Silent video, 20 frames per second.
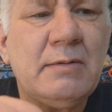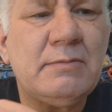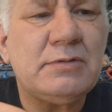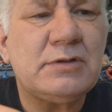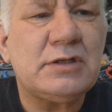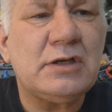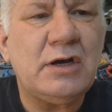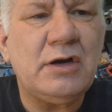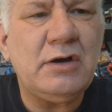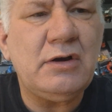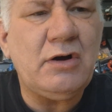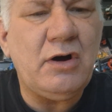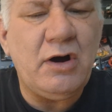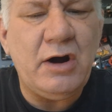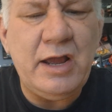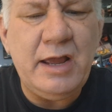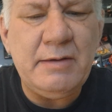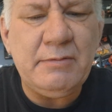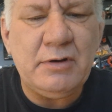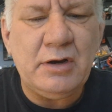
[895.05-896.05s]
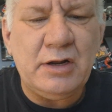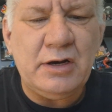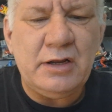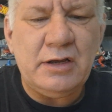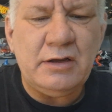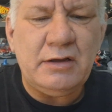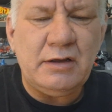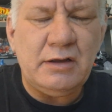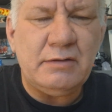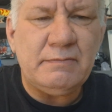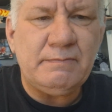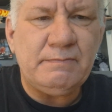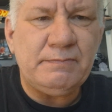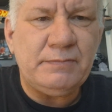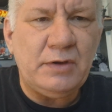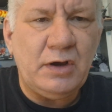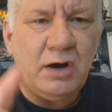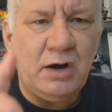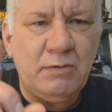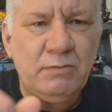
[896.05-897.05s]
So I
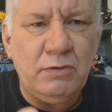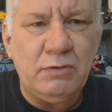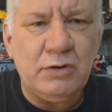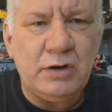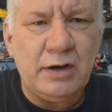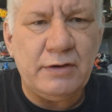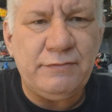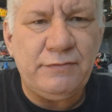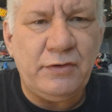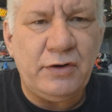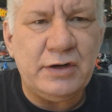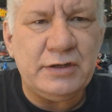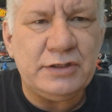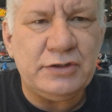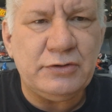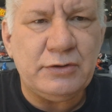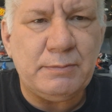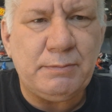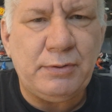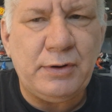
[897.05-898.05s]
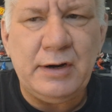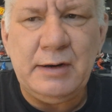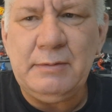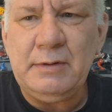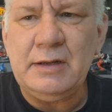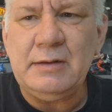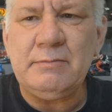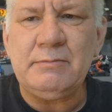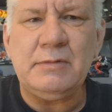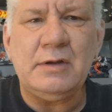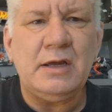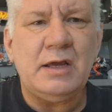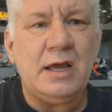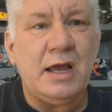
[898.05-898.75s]
I will go find you a premium